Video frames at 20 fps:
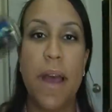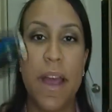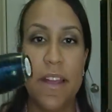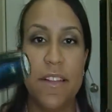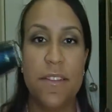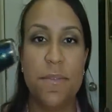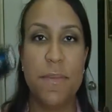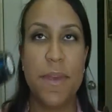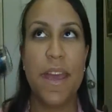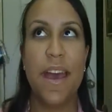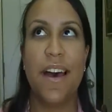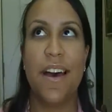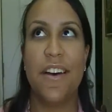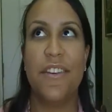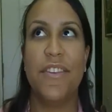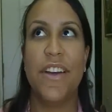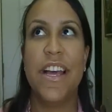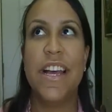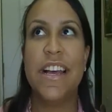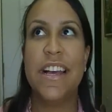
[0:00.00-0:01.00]
reminds me
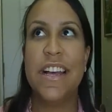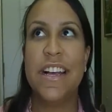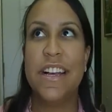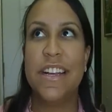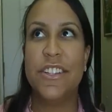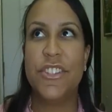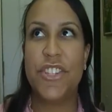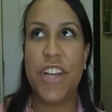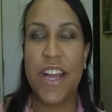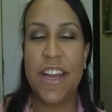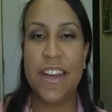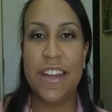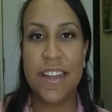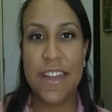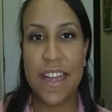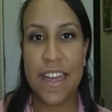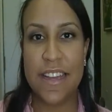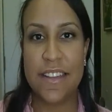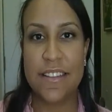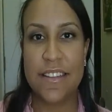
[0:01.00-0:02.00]
of China
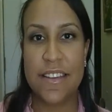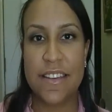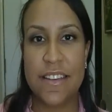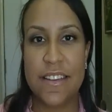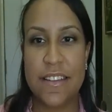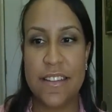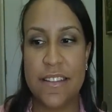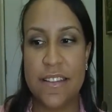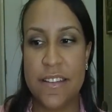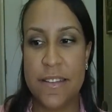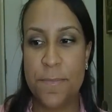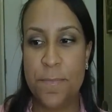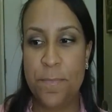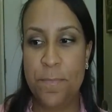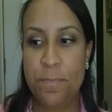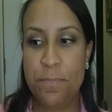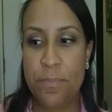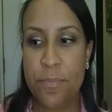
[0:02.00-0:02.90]
Glaze's